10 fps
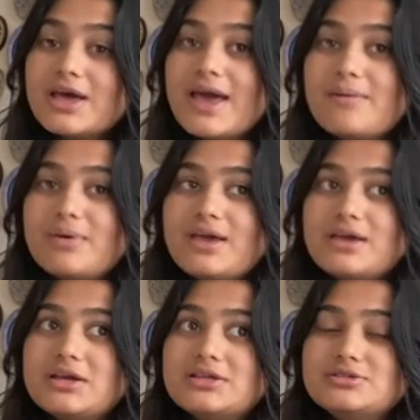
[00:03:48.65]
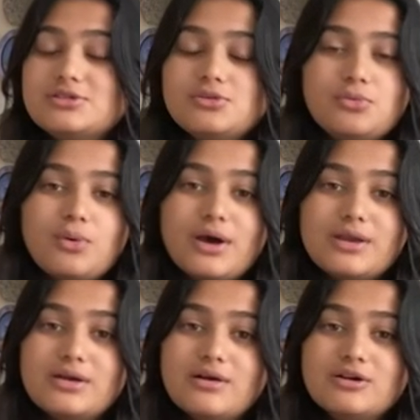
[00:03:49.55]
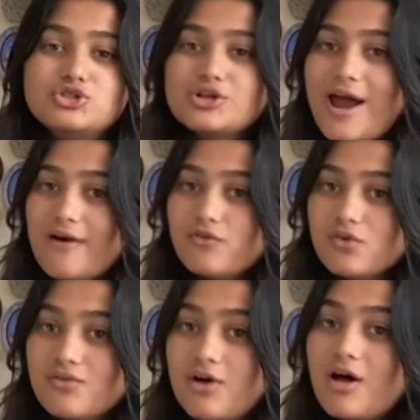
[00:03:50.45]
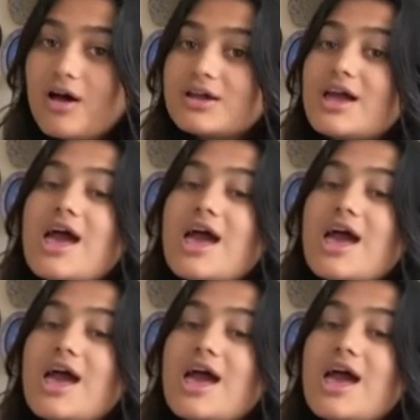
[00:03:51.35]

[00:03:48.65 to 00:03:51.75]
and make it into one travel vlog.